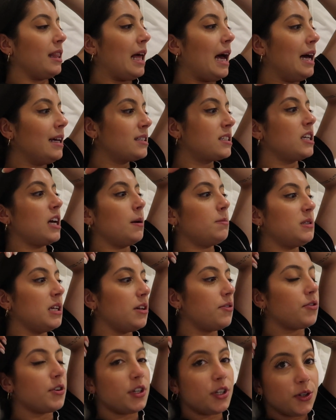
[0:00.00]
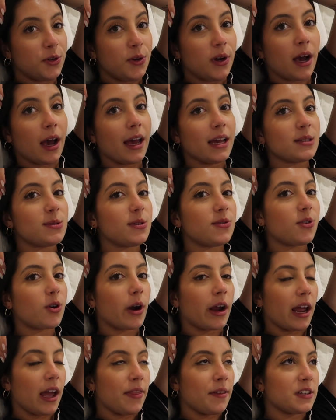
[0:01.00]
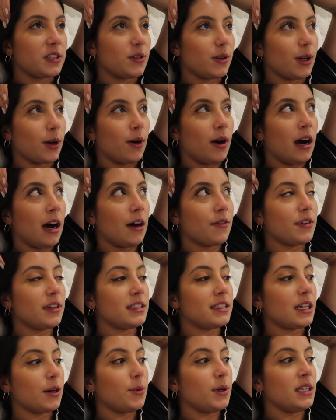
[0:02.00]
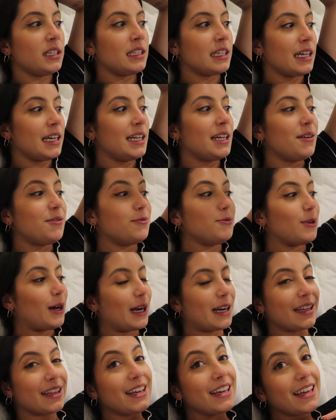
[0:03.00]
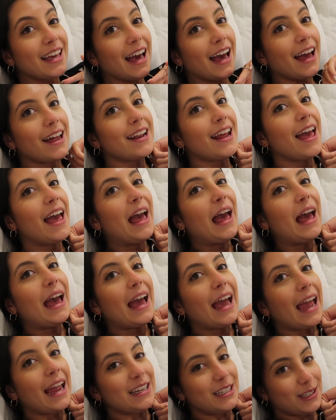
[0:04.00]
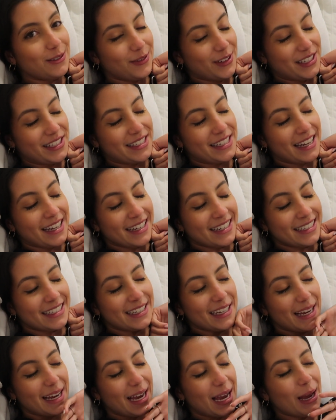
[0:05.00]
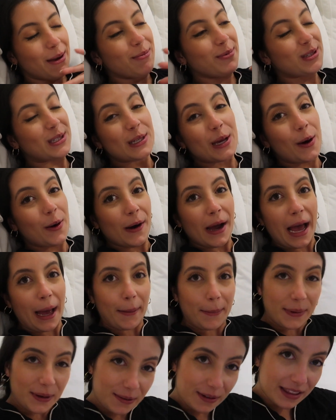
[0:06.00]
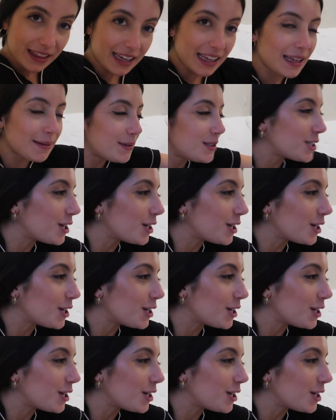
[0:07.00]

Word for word: last update for you guys before I end this video off is that we did finally get a TV stand. I'm so happy with it, let me